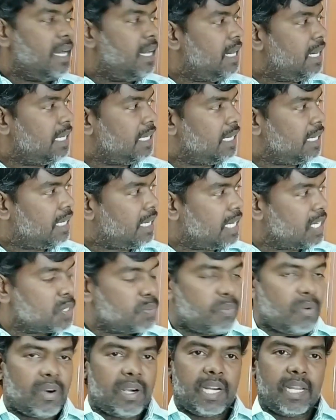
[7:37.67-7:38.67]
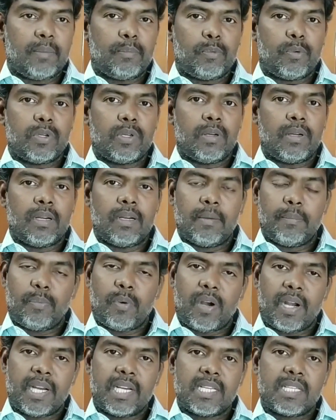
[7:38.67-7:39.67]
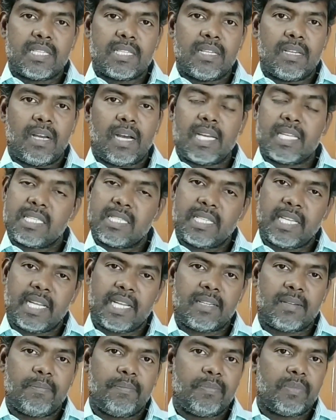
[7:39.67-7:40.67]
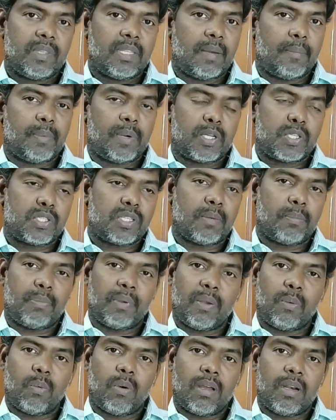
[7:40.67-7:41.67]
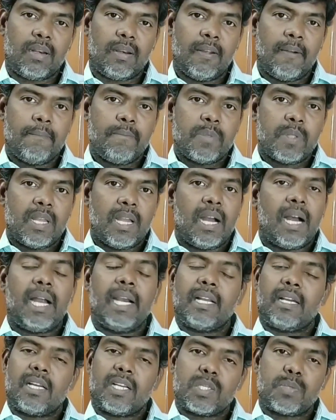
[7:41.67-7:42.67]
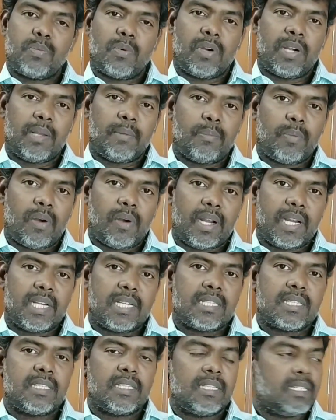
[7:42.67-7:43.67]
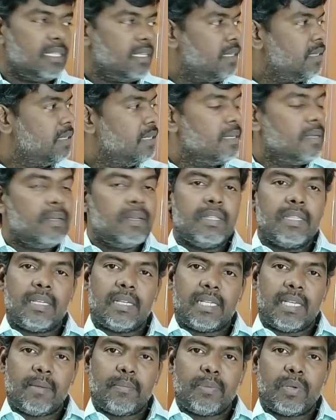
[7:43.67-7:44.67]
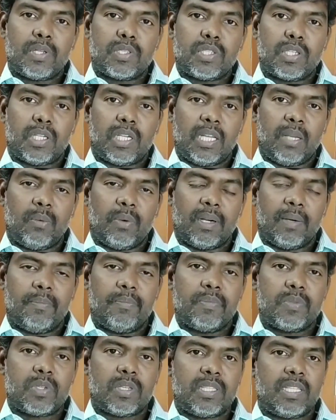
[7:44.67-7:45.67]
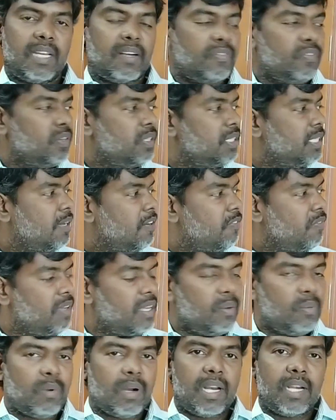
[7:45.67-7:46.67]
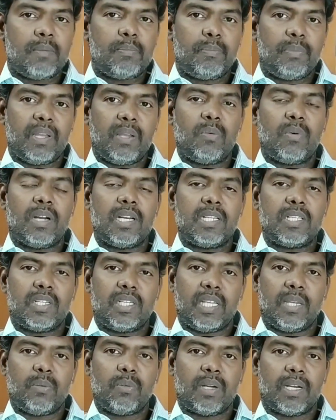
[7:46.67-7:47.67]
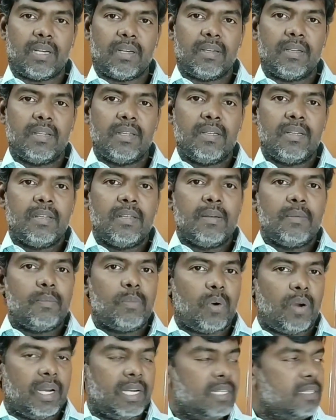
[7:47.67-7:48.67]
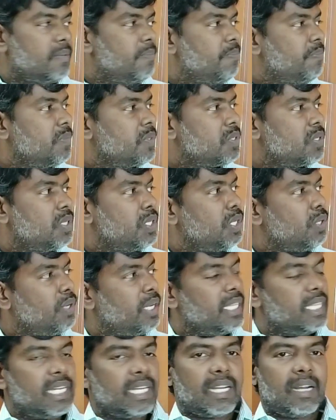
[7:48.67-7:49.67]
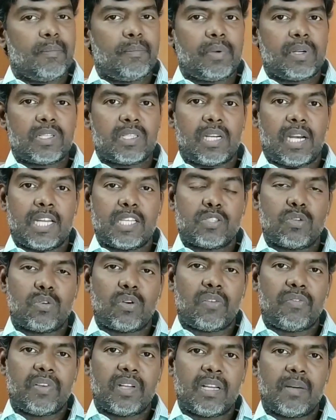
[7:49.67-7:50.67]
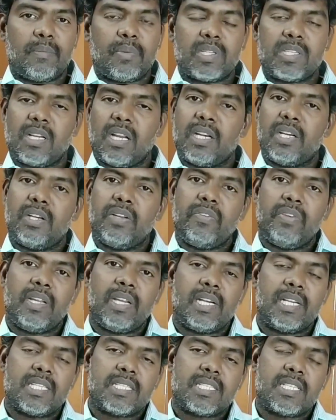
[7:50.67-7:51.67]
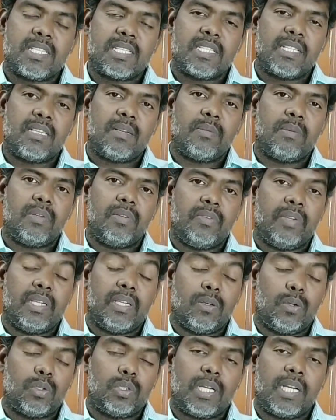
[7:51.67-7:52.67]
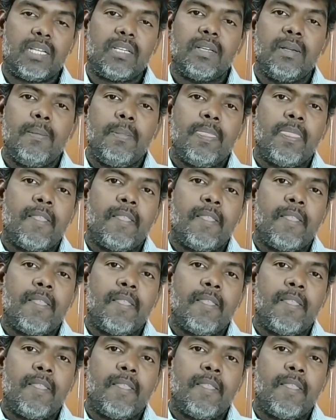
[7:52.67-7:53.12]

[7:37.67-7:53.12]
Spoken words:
at a corresponding points or state the pressure P1 and corresponding points the temperature T1. So therefore the V1, P1, T1 points. So during the compression, isentropic compression, already we are discussing, we know that